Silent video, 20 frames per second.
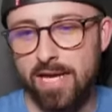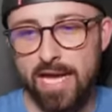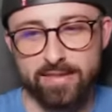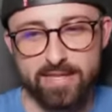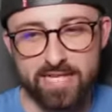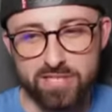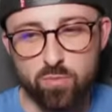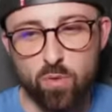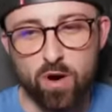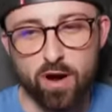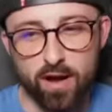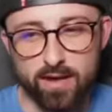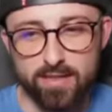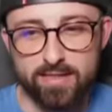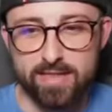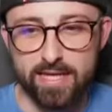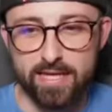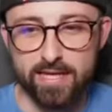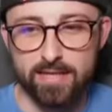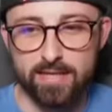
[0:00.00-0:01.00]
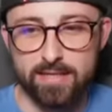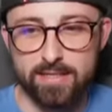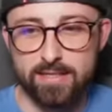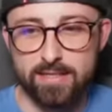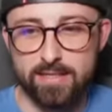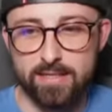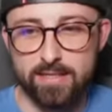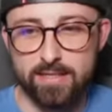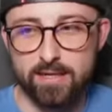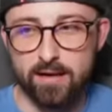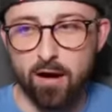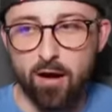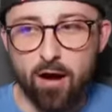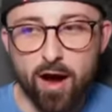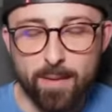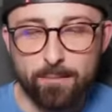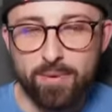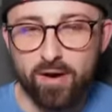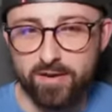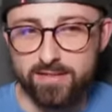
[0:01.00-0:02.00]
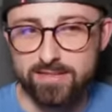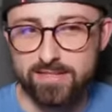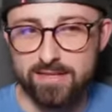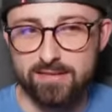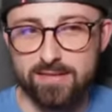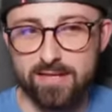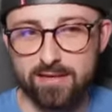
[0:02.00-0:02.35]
And that's why I personally